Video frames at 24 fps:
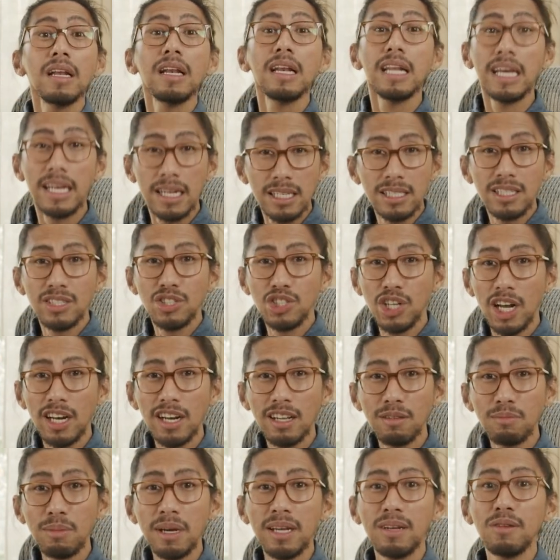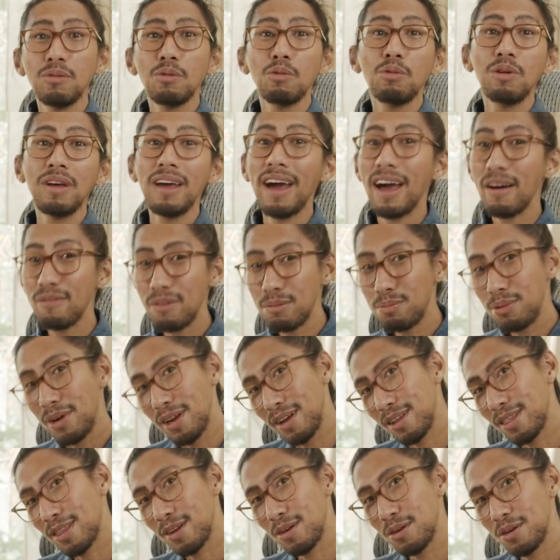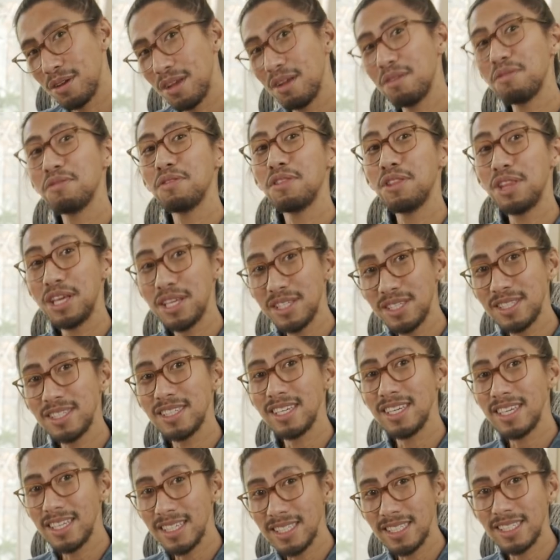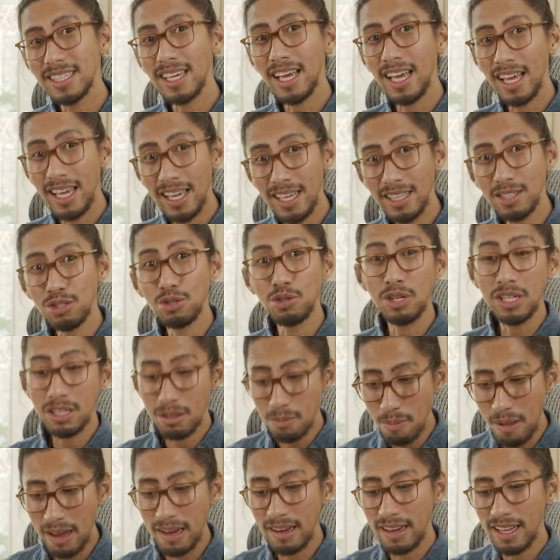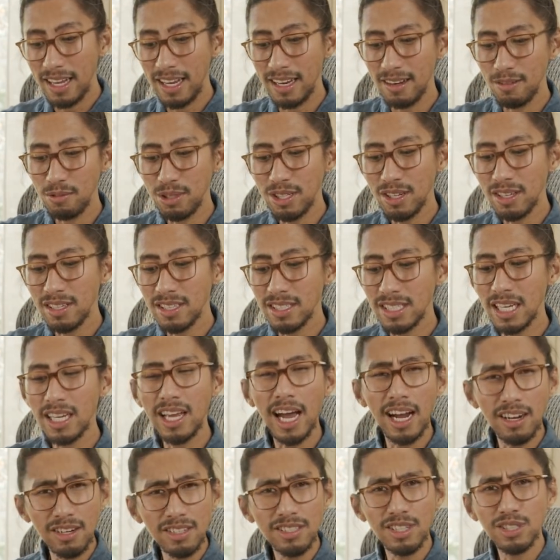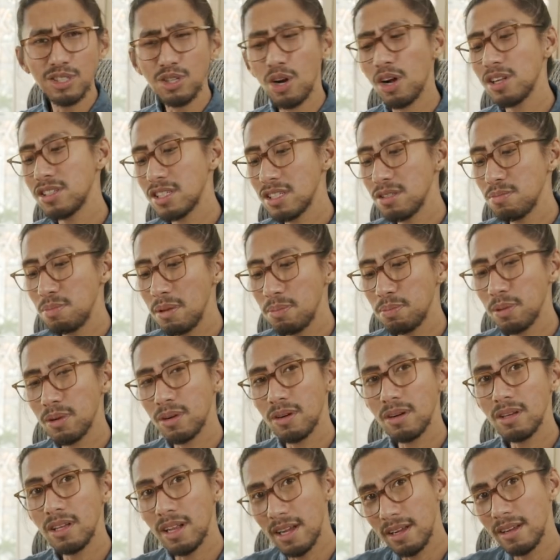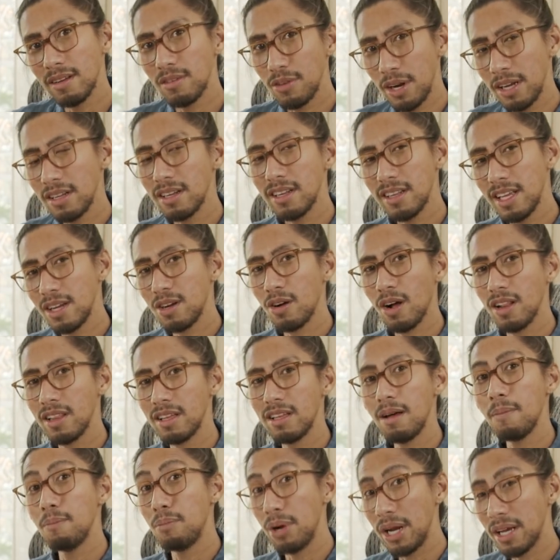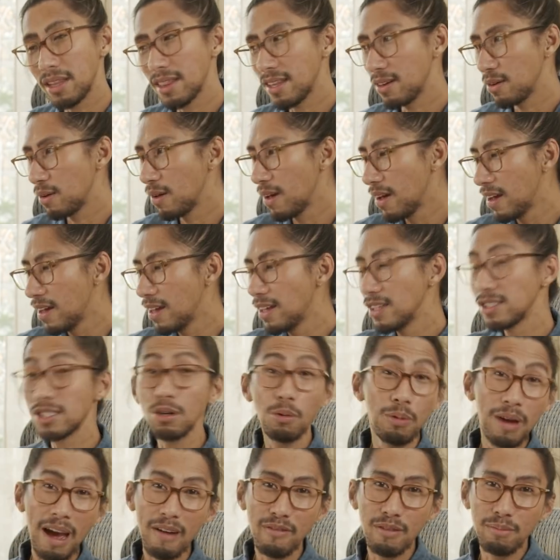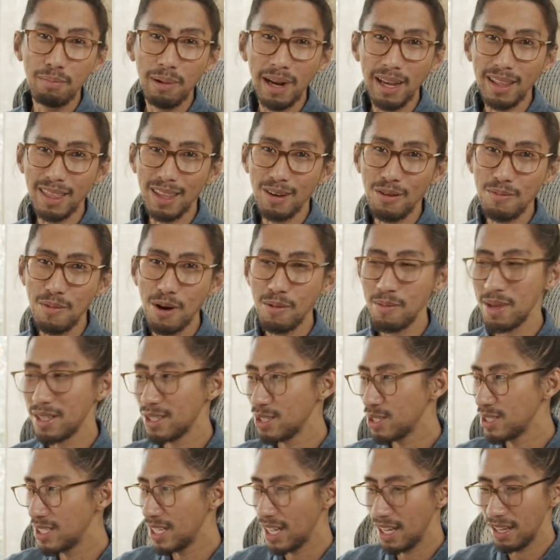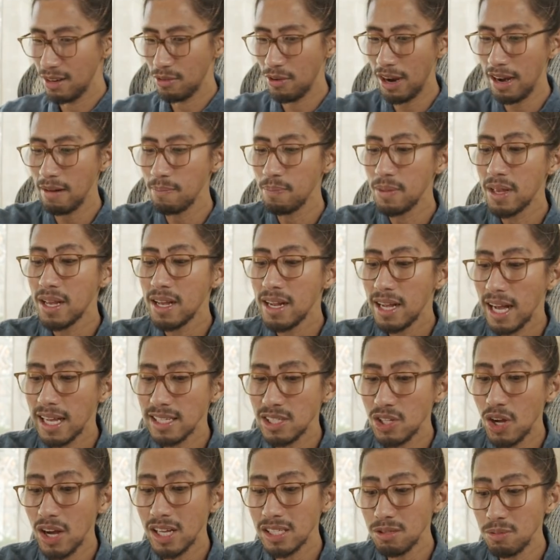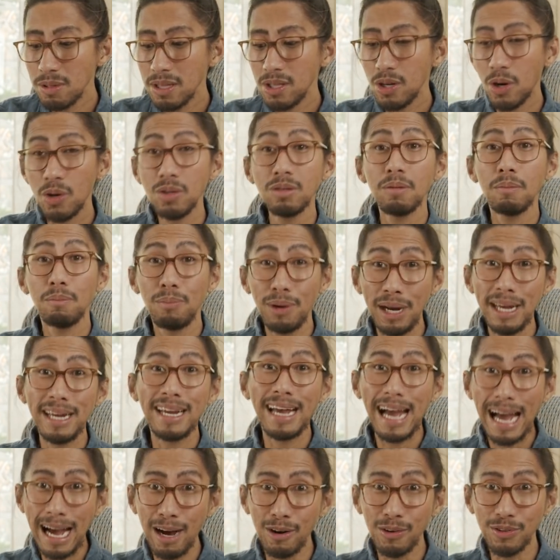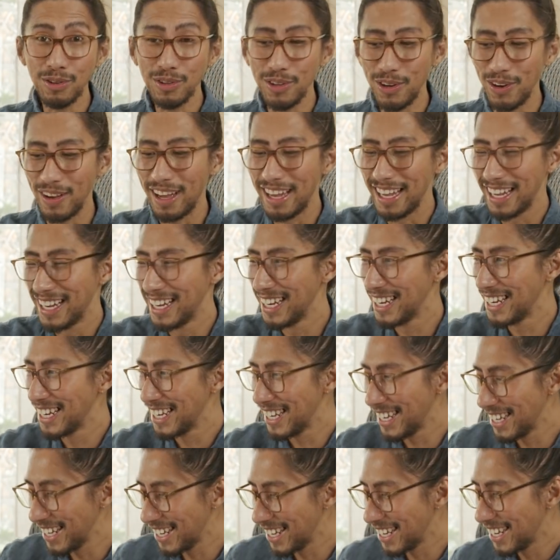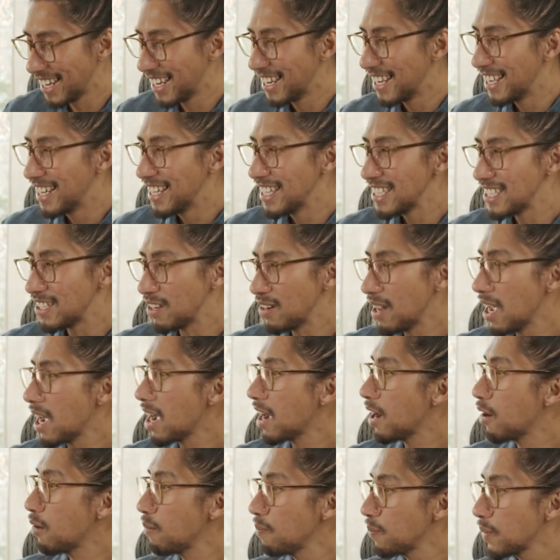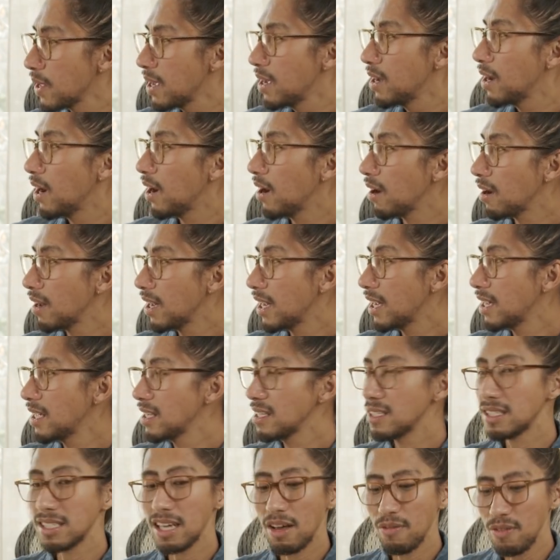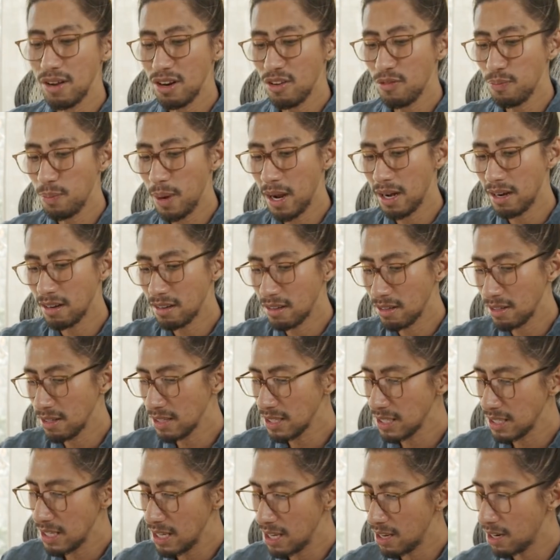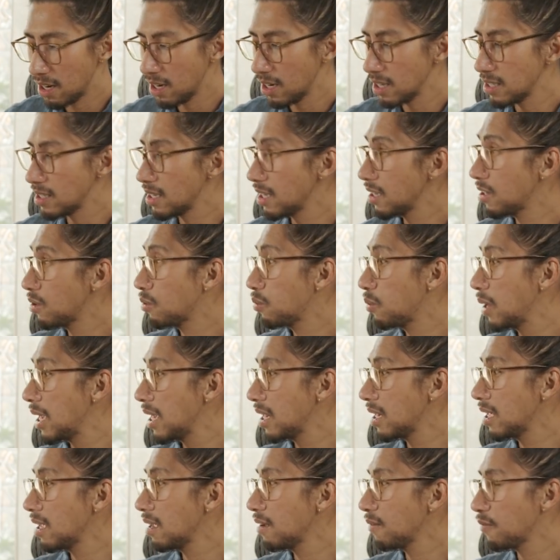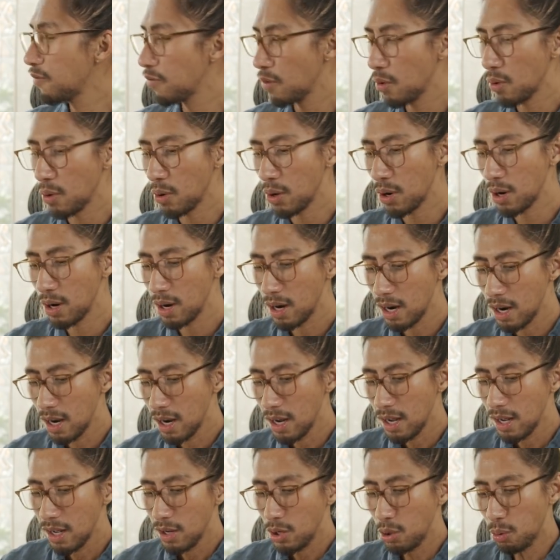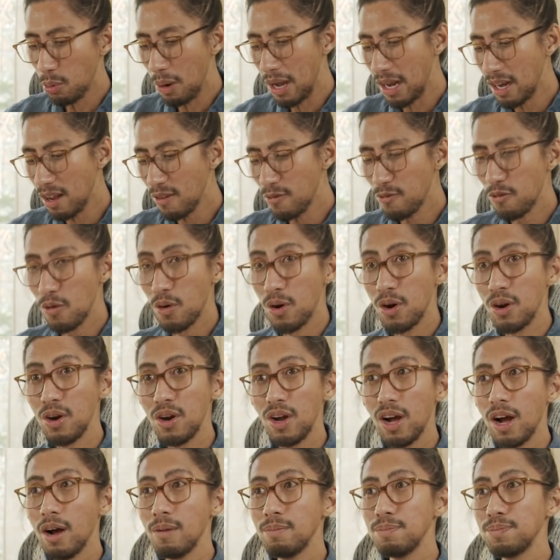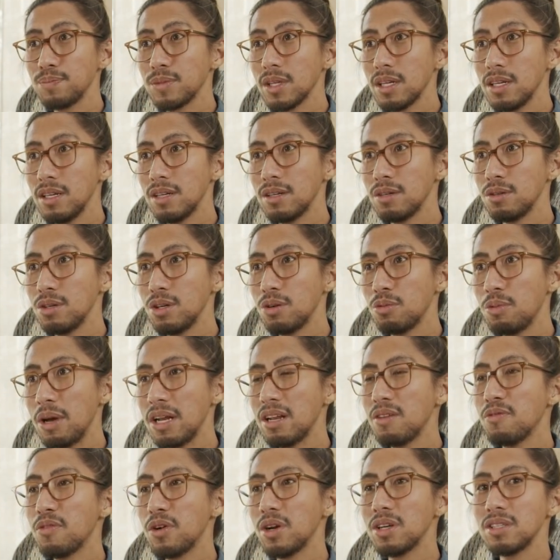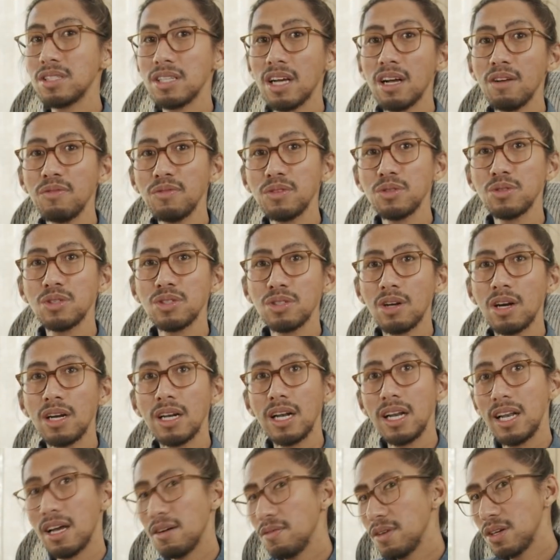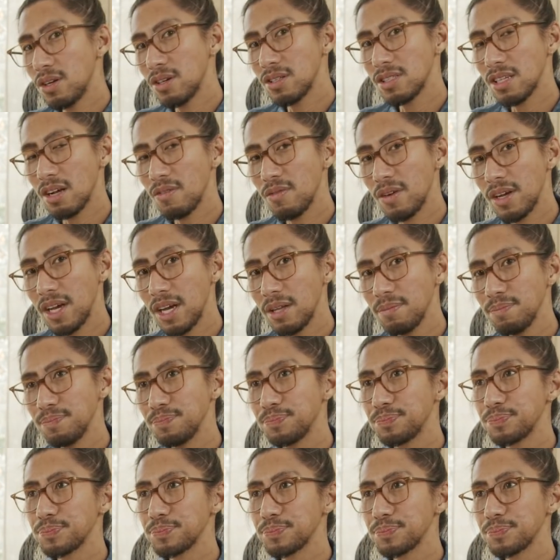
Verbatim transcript: Ladies and gentlemen, we have a breakthrough. If this is a treatment in, what is that? Psychiatrists or psychologists, people, right? They call it a breakthrough. So we have a breakthrough moment today, right? As long as we don't break out, okay? So now, okay, 7 of Pentacles here is like you're waiting for yourself to start loving yourself again.